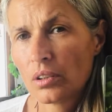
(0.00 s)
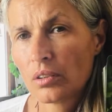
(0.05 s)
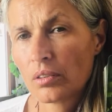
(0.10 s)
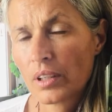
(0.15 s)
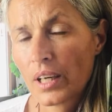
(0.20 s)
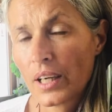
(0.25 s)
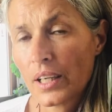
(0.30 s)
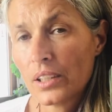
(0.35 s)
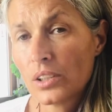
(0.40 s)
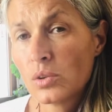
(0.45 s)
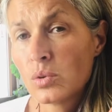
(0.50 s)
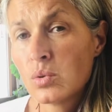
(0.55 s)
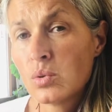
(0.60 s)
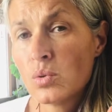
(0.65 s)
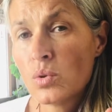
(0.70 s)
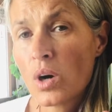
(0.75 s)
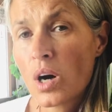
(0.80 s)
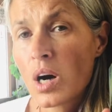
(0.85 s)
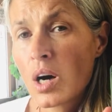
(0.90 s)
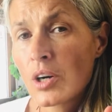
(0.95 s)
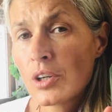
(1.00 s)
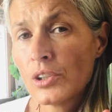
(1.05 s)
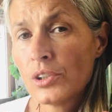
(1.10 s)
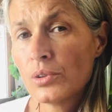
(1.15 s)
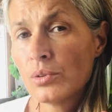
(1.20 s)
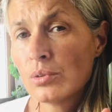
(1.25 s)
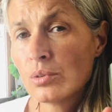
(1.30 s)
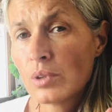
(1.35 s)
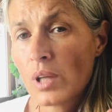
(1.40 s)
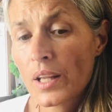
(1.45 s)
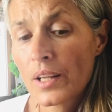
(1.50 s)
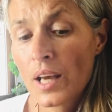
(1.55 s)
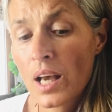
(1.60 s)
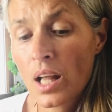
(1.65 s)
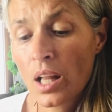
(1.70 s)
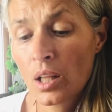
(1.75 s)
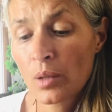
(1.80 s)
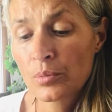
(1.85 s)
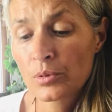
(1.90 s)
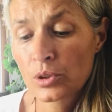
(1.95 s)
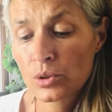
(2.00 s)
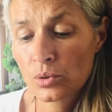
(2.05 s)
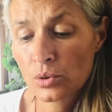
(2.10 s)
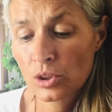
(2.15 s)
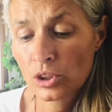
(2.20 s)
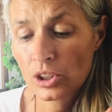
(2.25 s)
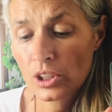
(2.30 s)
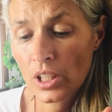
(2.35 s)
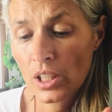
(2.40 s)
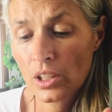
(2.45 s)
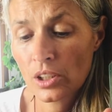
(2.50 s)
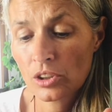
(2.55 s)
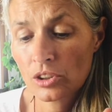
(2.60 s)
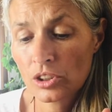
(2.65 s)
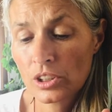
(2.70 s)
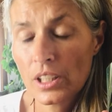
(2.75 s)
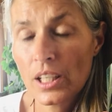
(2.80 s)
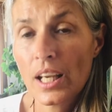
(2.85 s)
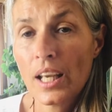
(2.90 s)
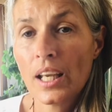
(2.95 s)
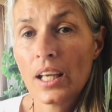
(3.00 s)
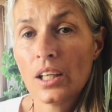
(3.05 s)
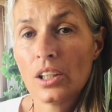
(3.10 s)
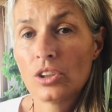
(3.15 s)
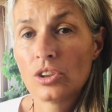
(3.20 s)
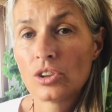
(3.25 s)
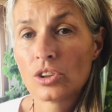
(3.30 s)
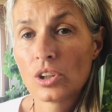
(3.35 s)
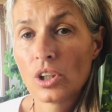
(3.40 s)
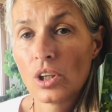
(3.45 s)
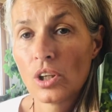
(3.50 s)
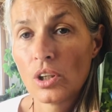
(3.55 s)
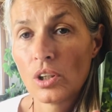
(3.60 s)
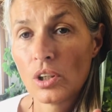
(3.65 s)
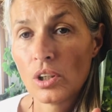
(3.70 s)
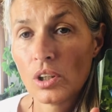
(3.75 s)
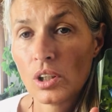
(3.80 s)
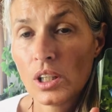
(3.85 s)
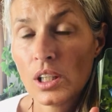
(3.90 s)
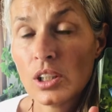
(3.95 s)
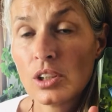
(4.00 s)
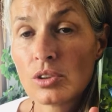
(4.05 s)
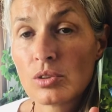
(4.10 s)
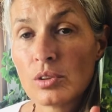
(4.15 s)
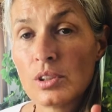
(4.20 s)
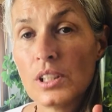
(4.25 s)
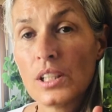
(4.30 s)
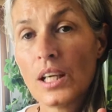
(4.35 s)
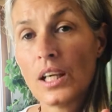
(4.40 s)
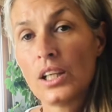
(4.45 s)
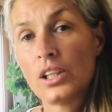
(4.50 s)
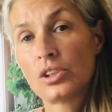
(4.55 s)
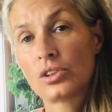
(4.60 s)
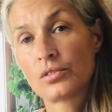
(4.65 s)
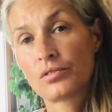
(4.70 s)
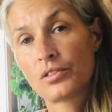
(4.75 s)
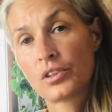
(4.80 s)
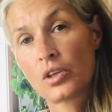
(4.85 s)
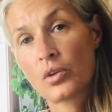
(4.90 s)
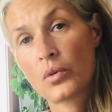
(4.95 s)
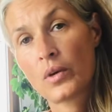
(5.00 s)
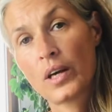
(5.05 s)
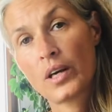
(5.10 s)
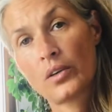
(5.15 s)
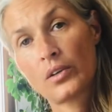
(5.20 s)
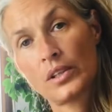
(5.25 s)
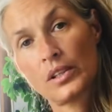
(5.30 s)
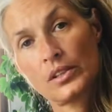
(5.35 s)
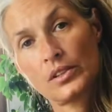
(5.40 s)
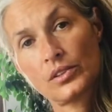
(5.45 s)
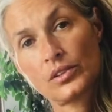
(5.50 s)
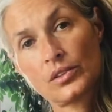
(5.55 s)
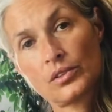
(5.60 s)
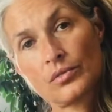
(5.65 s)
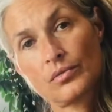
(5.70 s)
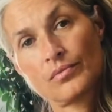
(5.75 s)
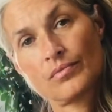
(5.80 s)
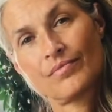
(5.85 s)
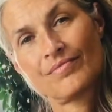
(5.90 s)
Right? Who are you that helps to change the age into the age of Aquarius?